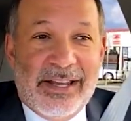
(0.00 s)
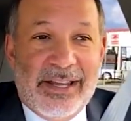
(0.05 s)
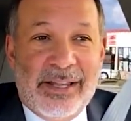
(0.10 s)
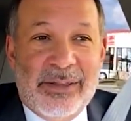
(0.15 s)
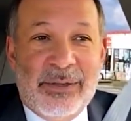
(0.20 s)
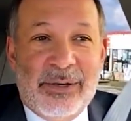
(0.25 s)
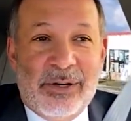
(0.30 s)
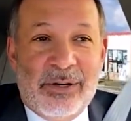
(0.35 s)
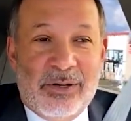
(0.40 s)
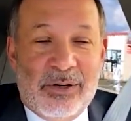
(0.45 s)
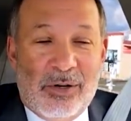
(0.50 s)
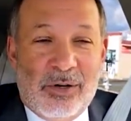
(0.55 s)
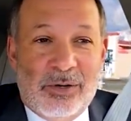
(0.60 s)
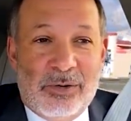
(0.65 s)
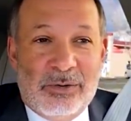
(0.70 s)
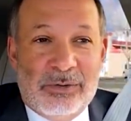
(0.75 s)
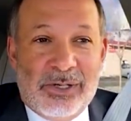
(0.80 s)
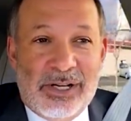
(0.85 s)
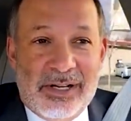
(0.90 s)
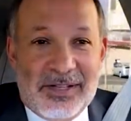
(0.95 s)
in their
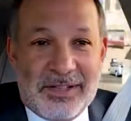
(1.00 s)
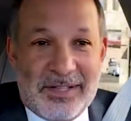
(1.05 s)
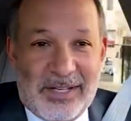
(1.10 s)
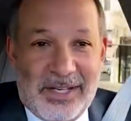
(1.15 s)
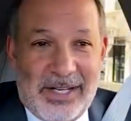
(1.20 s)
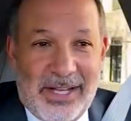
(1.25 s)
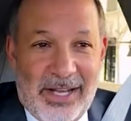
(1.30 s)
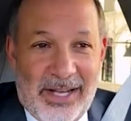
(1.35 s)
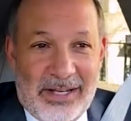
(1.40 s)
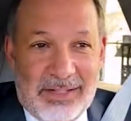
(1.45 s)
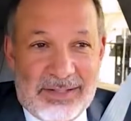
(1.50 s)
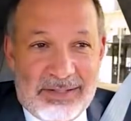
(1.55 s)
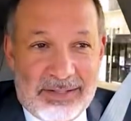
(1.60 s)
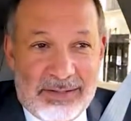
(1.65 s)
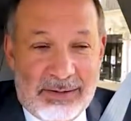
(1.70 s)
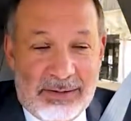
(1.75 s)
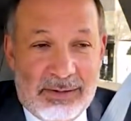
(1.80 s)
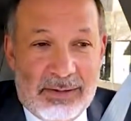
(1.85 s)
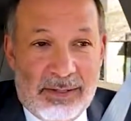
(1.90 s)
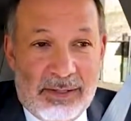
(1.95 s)
own custody case.